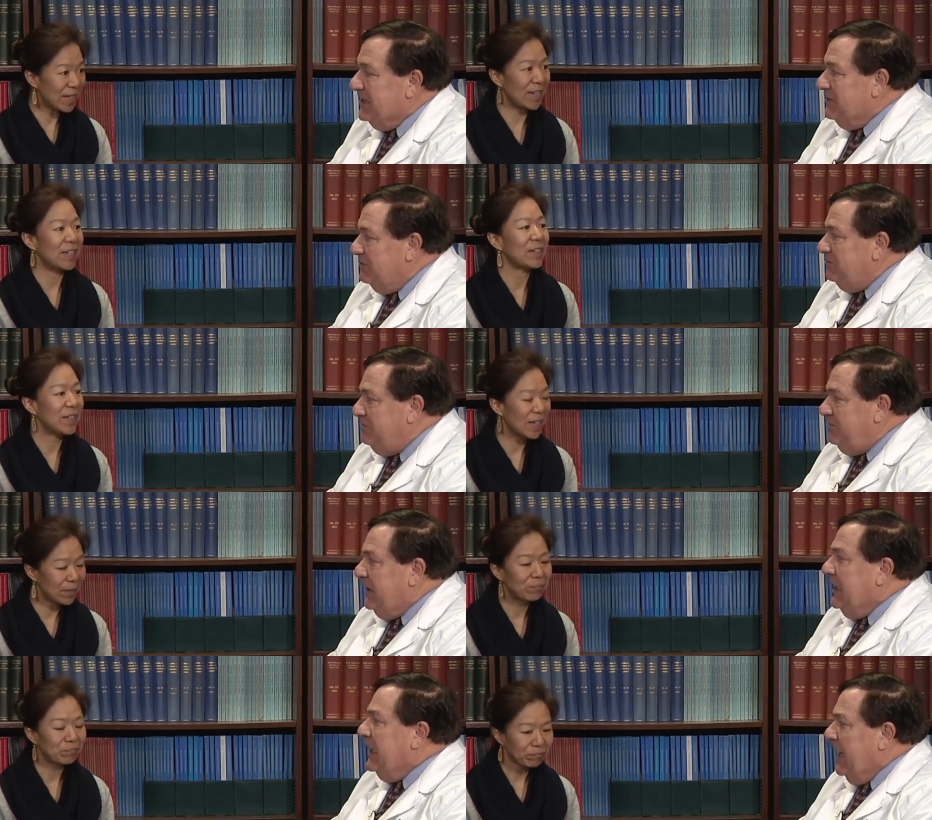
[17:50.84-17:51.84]

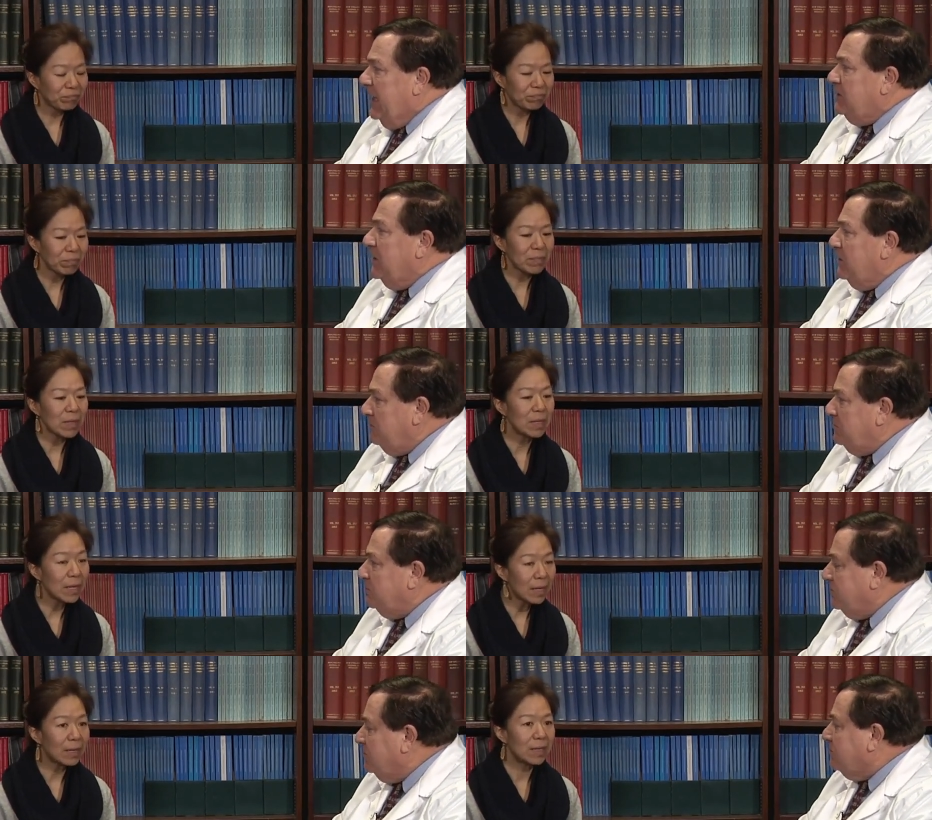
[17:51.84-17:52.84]
Speaker 1: yeah. So it has, yeah.
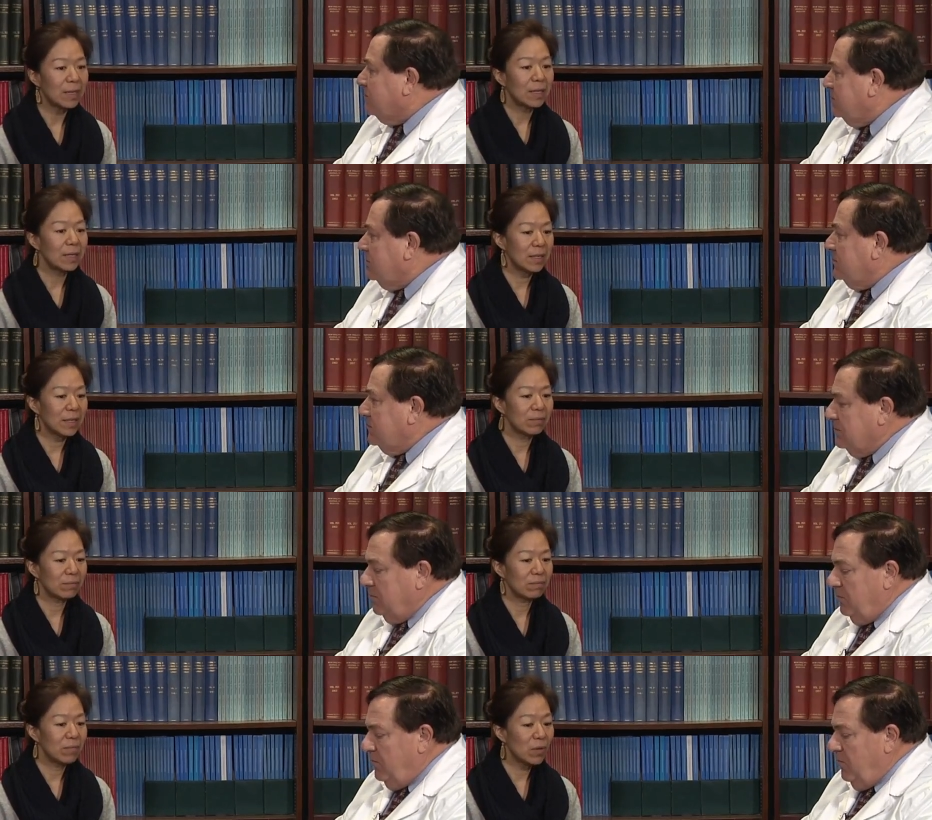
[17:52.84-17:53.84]
Speaker 2: Yeah. And
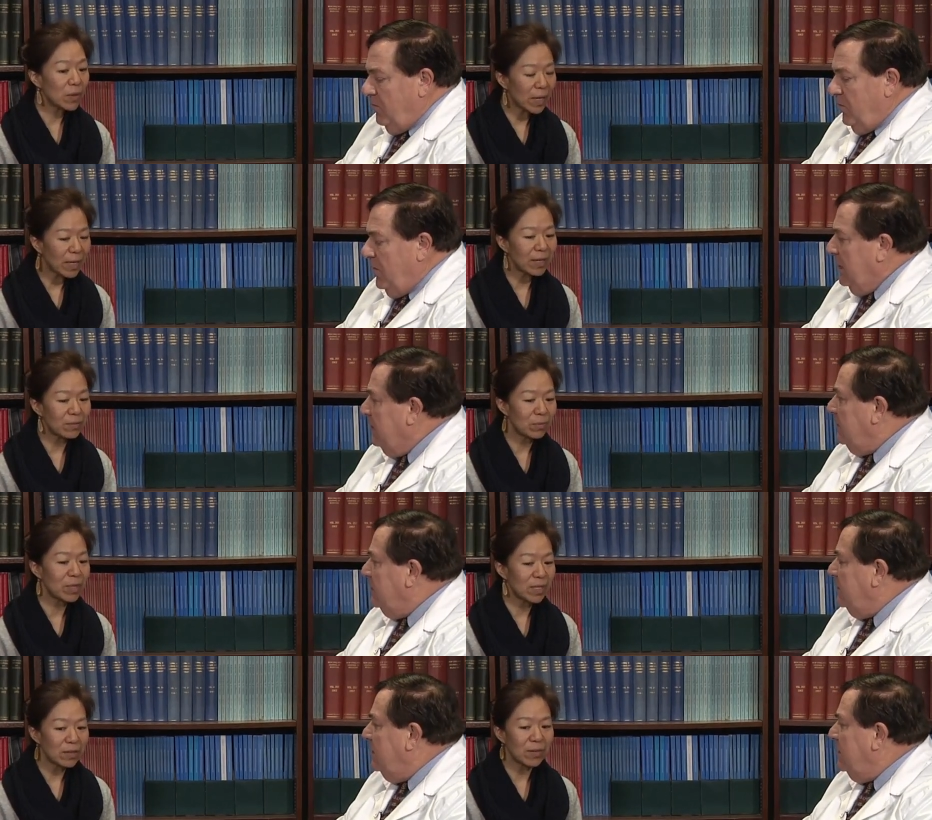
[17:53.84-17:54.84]
then, okay,
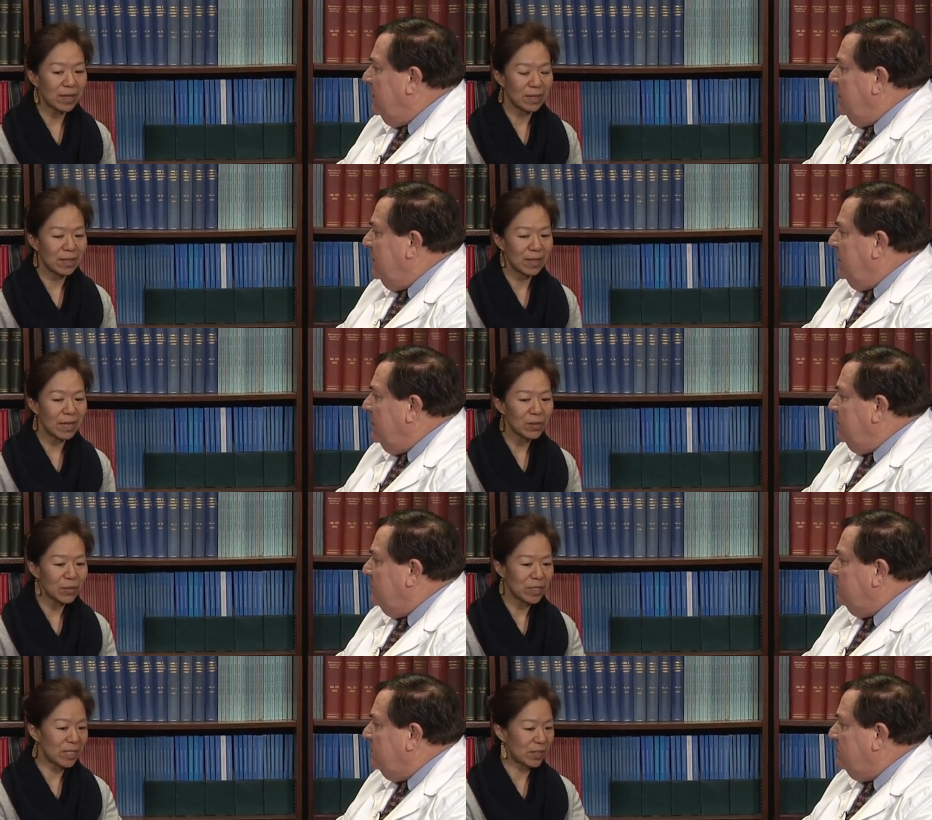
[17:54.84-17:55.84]
anyway, I
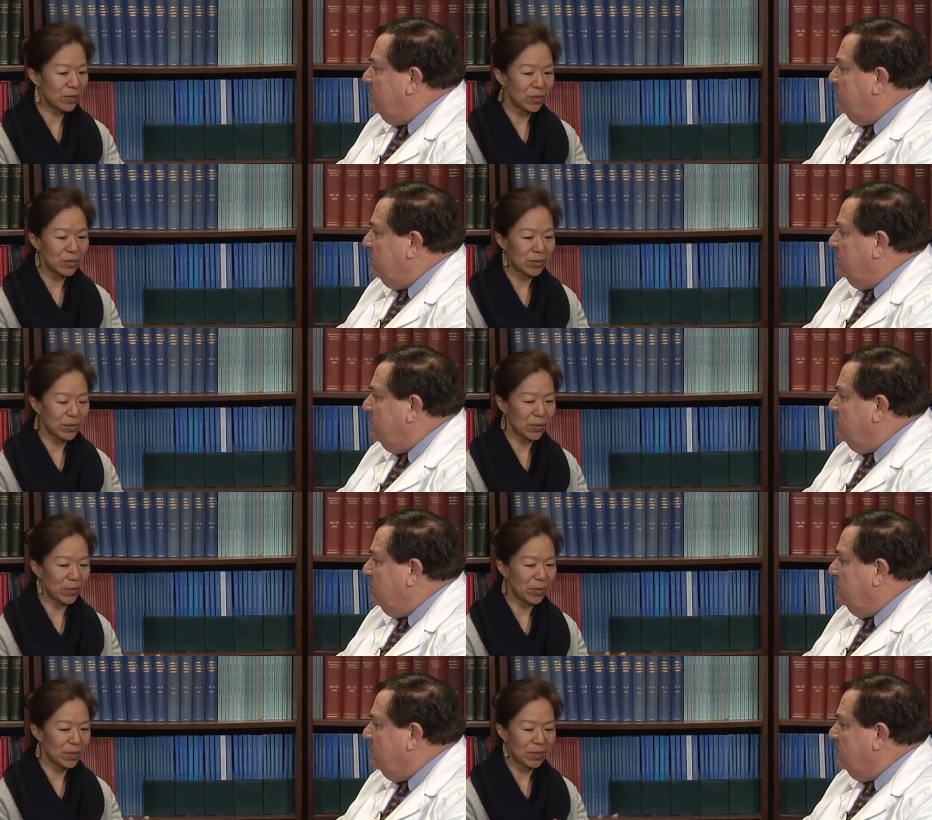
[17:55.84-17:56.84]
don't change, not
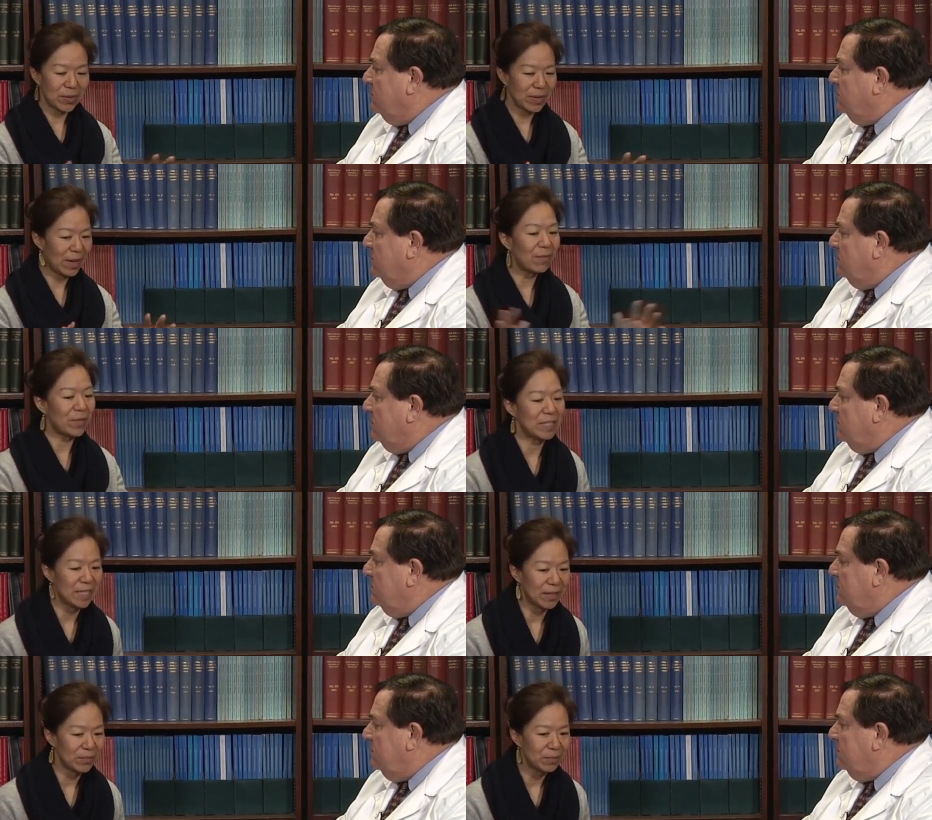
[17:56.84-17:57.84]
so everything.